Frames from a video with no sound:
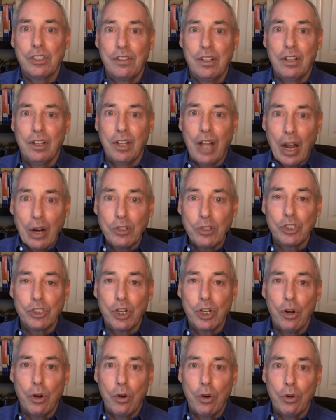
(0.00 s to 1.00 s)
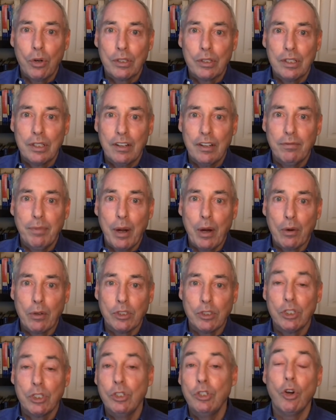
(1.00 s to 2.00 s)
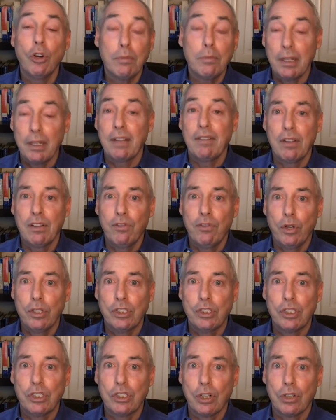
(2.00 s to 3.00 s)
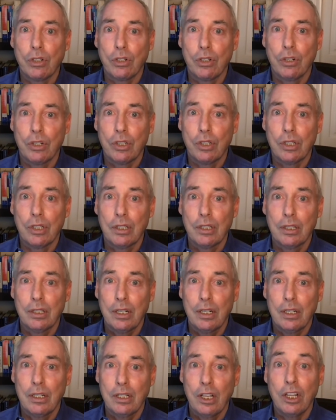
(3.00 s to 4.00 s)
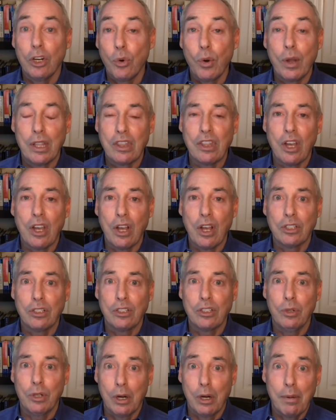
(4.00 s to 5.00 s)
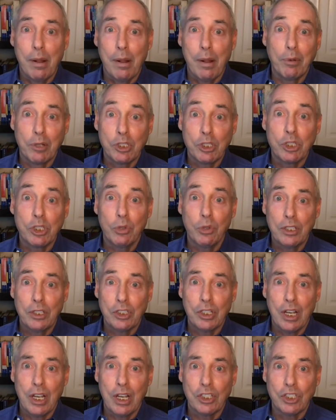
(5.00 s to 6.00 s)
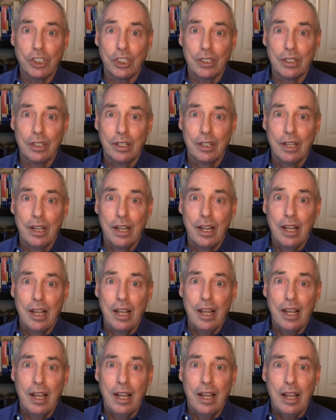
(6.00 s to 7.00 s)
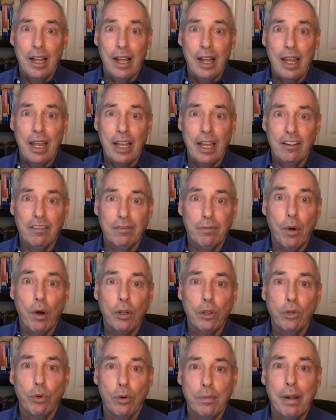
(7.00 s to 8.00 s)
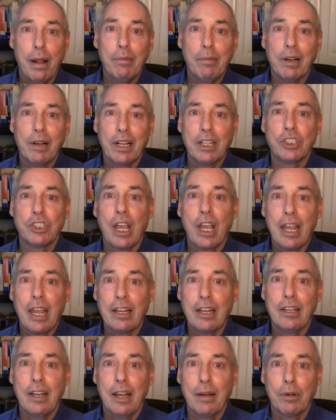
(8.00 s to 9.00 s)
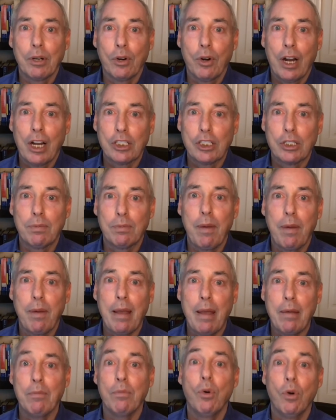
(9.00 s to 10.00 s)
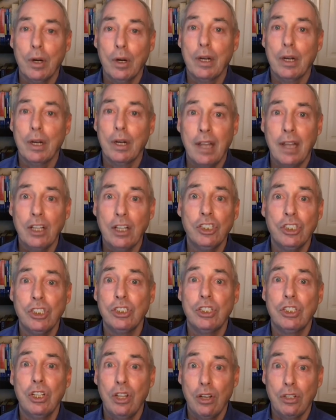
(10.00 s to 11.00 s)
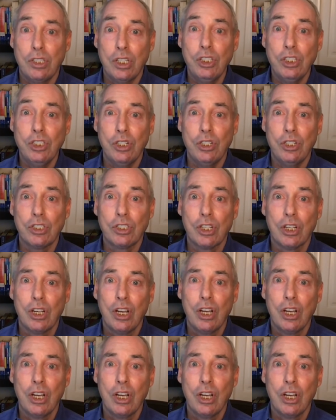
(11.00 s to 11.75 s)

large cohort of parents who don't believe their voices are heard to the degree that they ought to in our public school education. And if both Republicans and Democrats pay more attention to those issues,